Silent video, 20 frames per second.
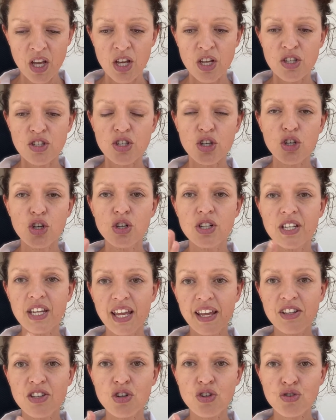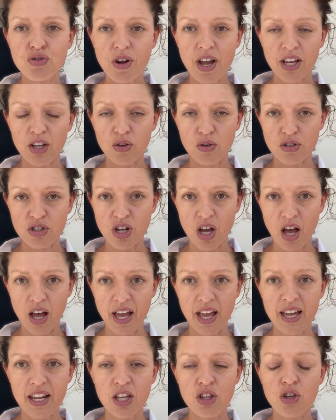So you need to track your
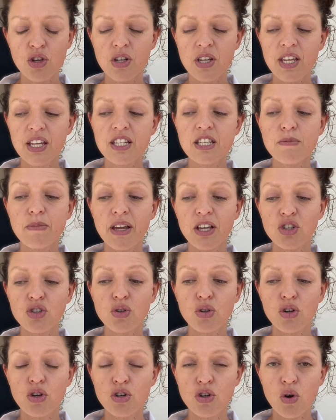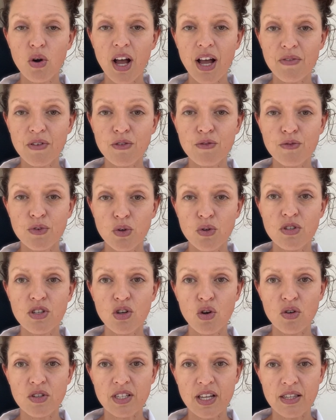diet, and you need to make sure you're not having foods that
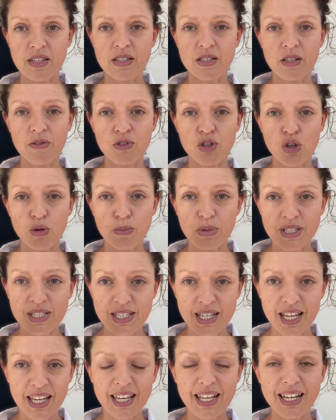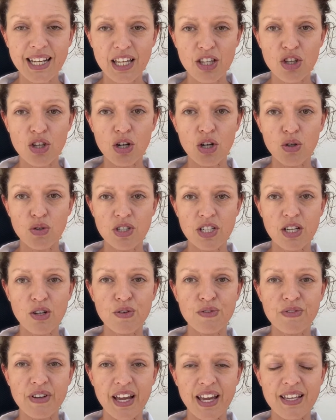you're sensitive to, particularly in your
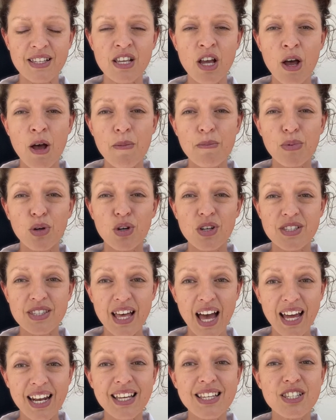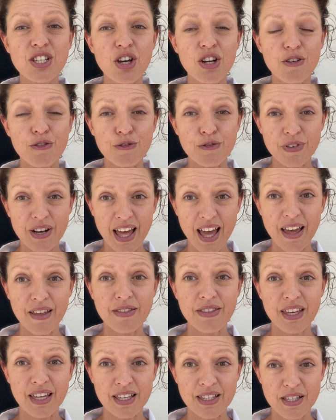luteal phase, because that is going to flare
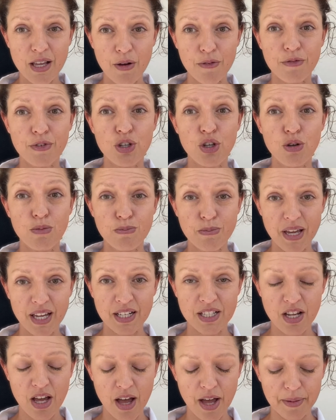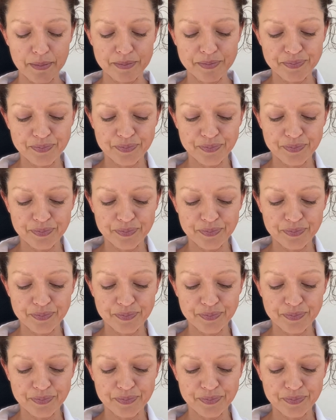things up for you big time.